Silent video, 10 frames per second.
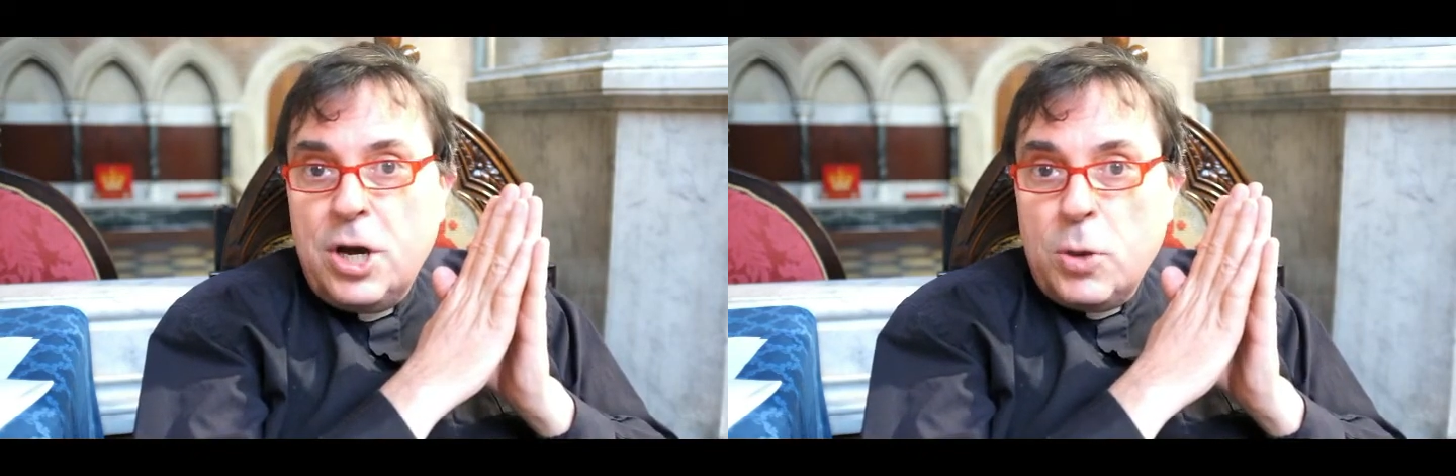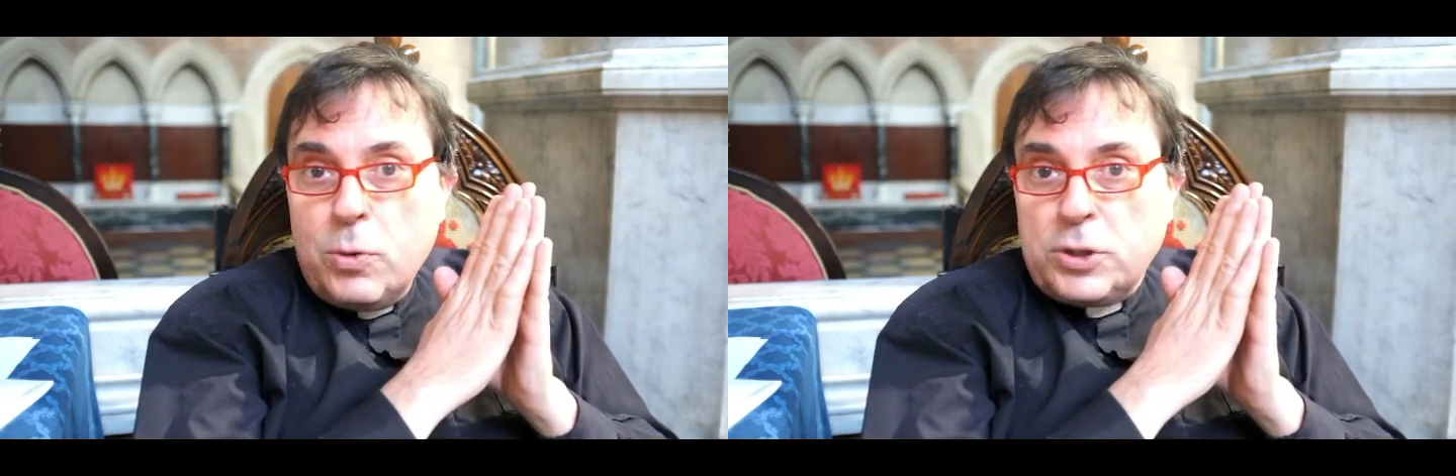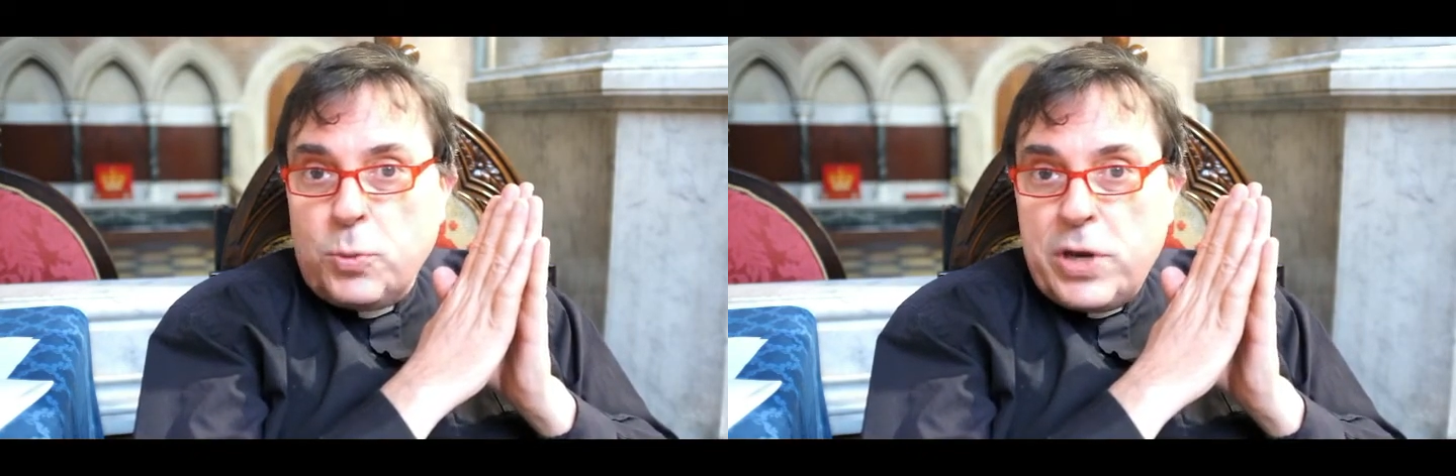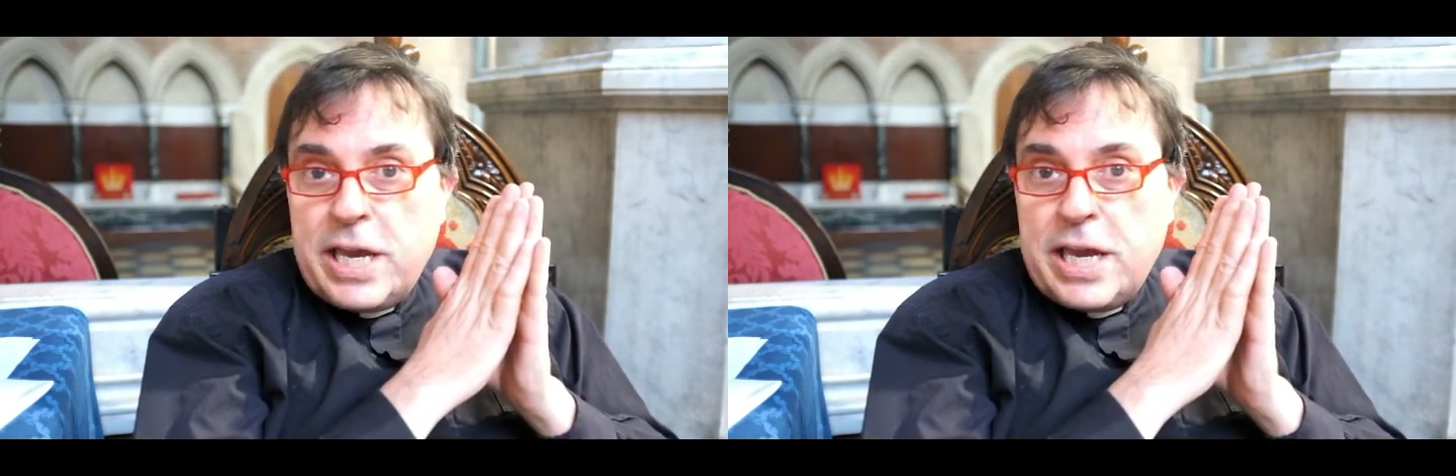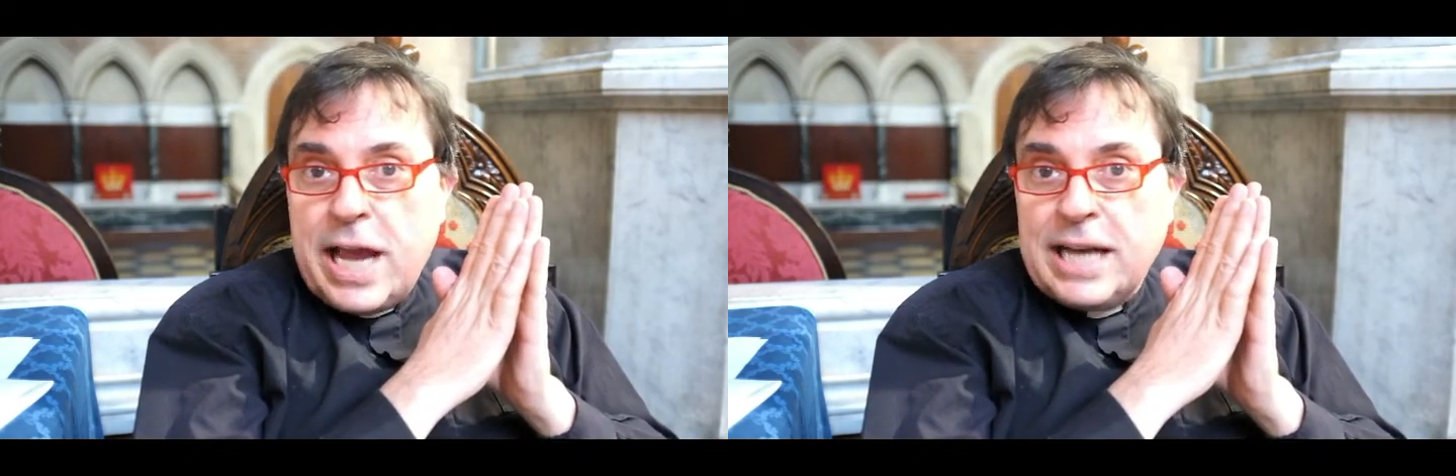which
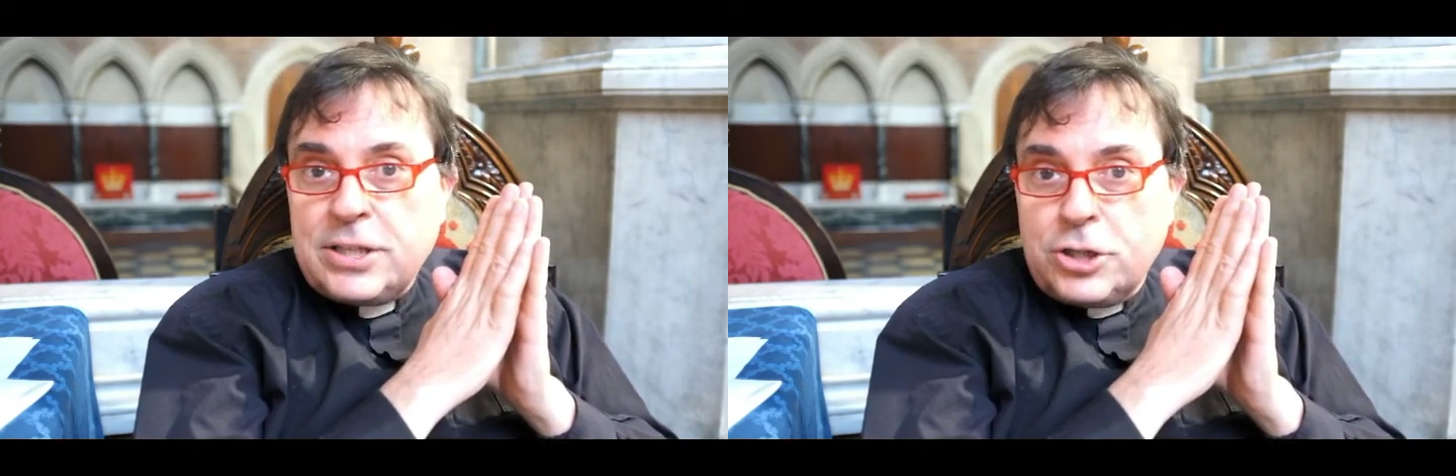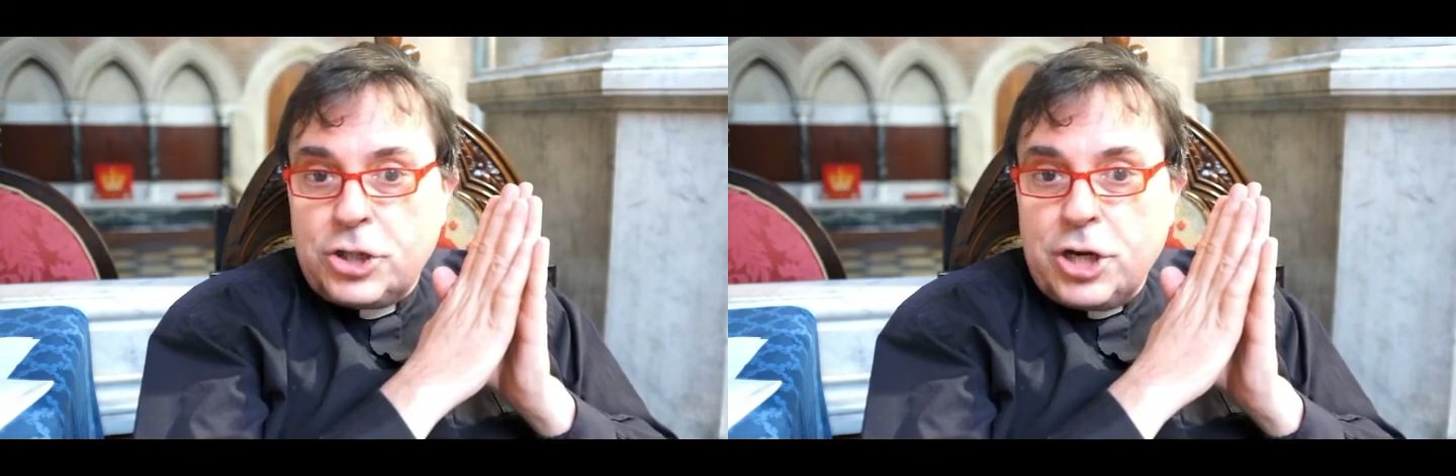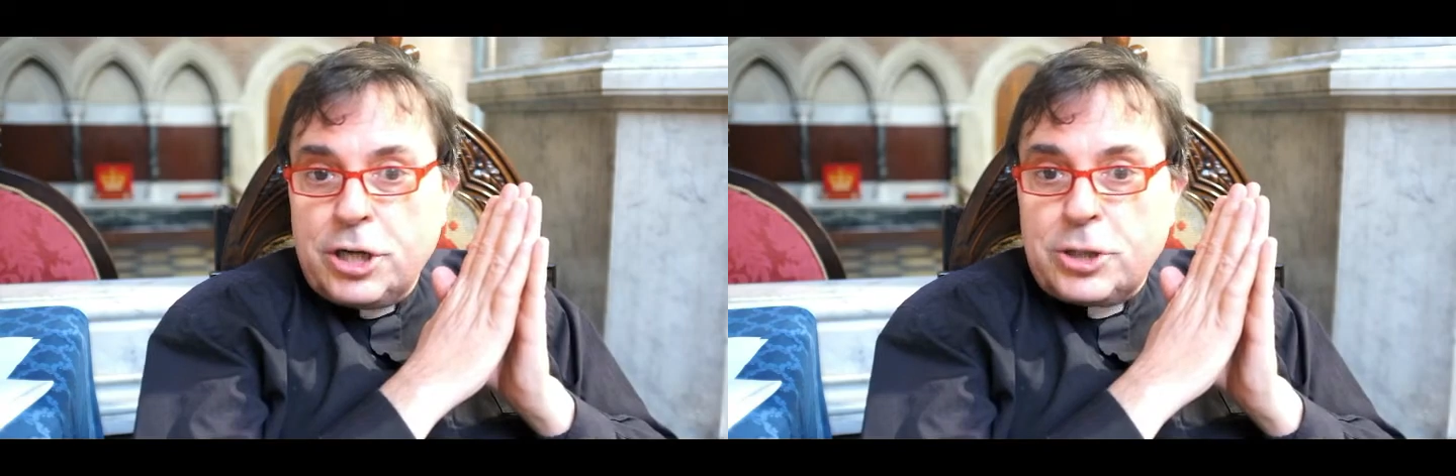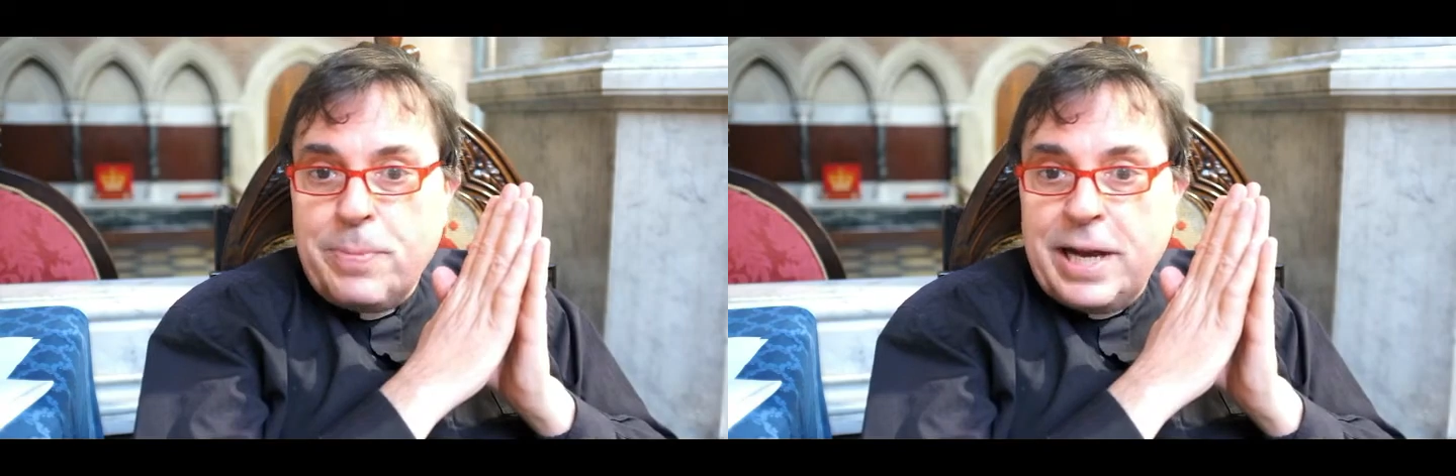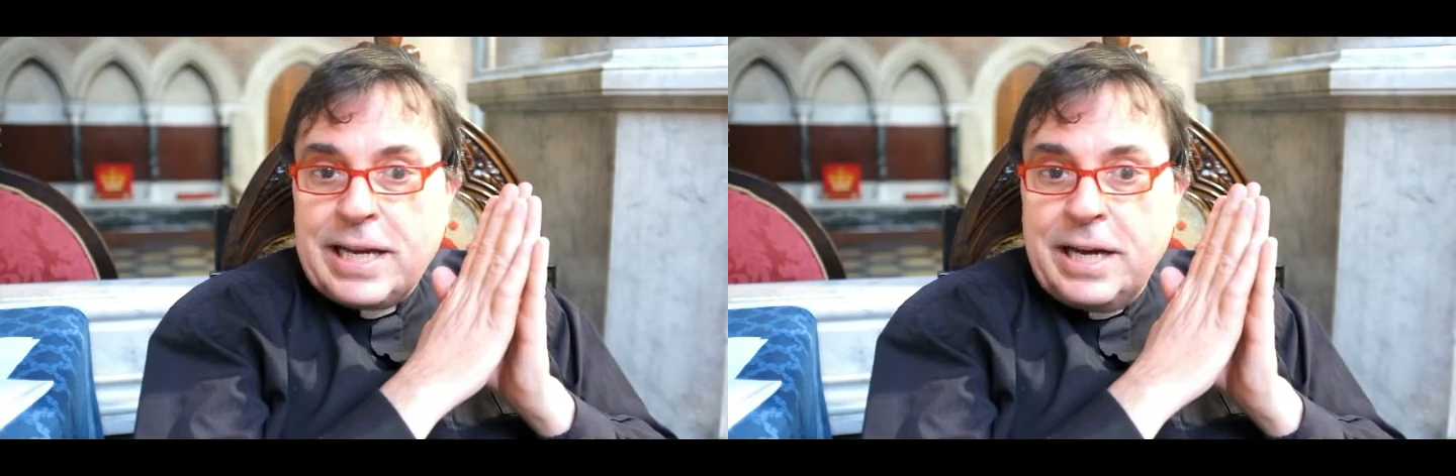we as a church
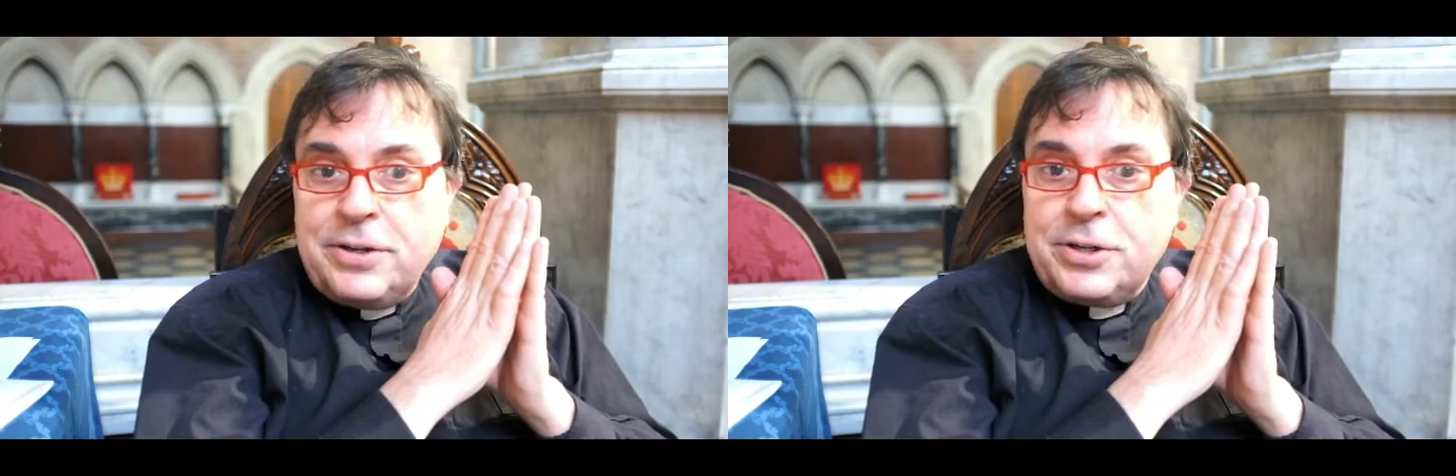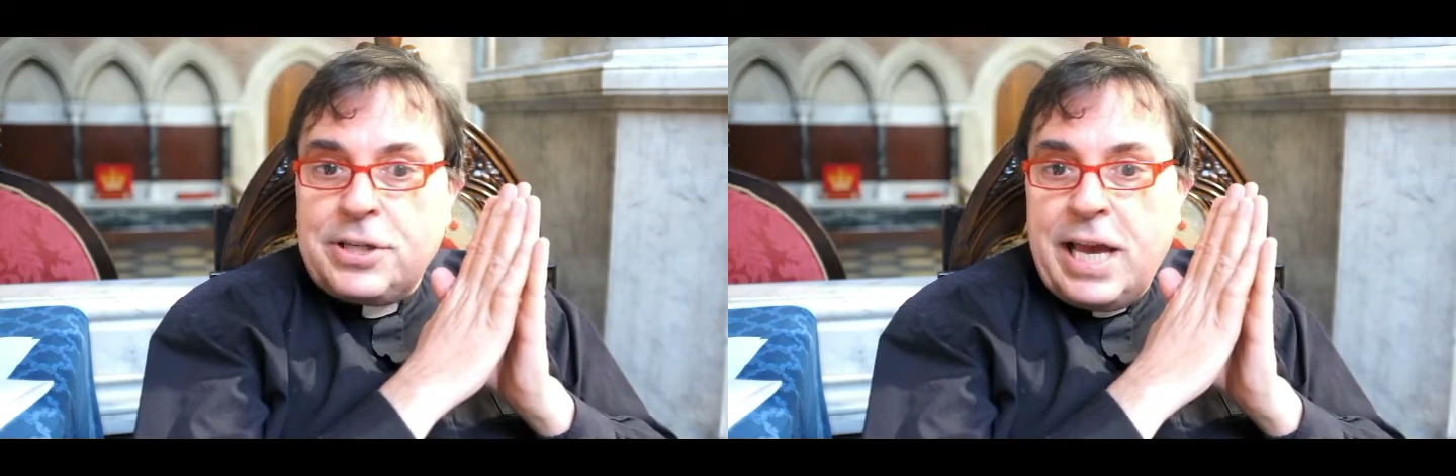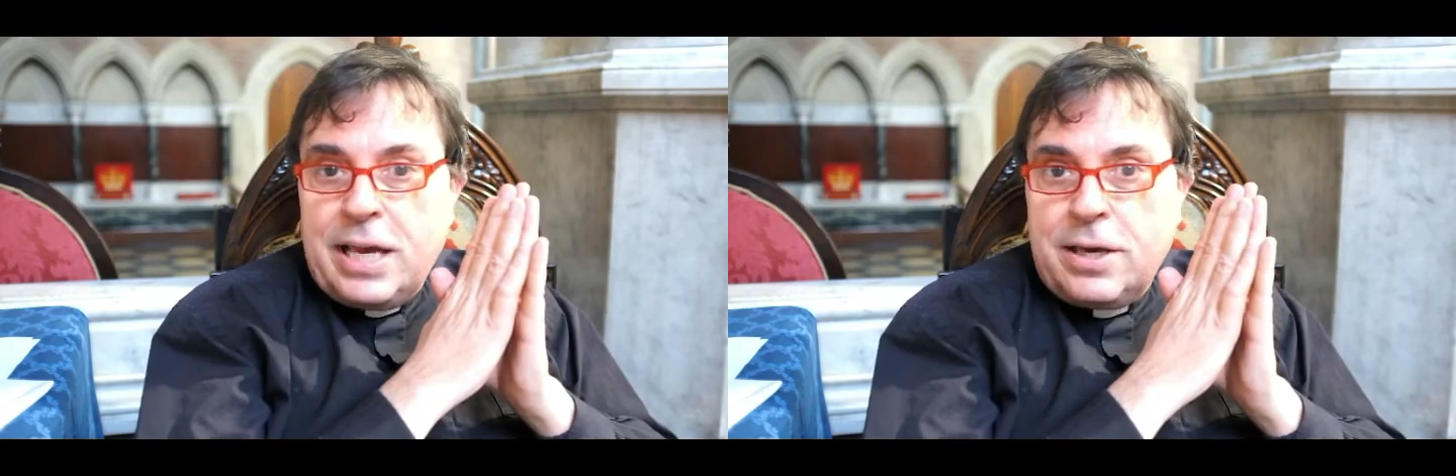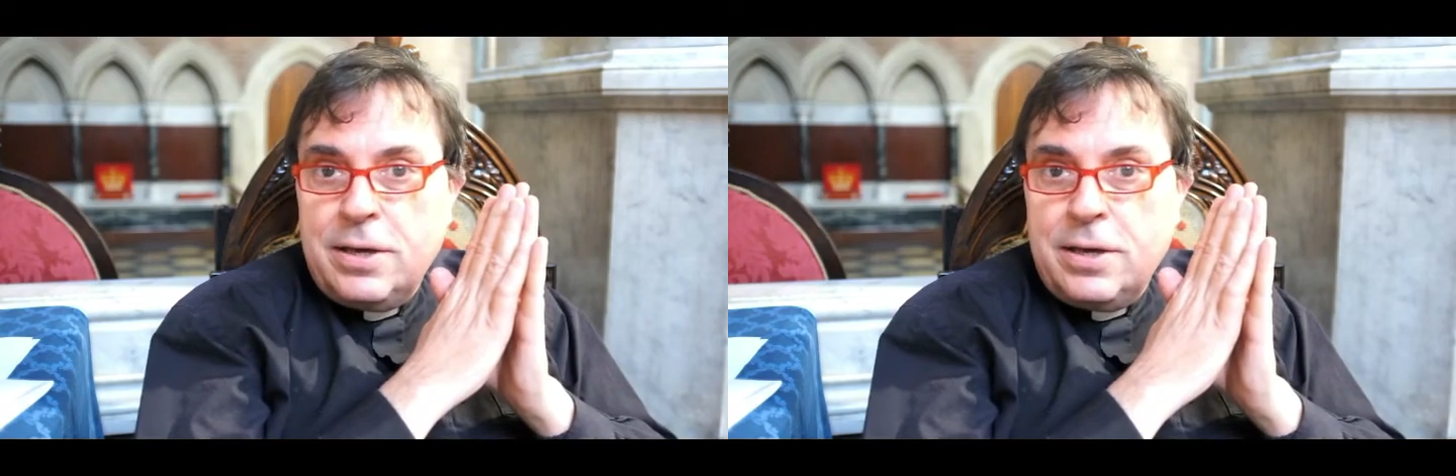might undertake.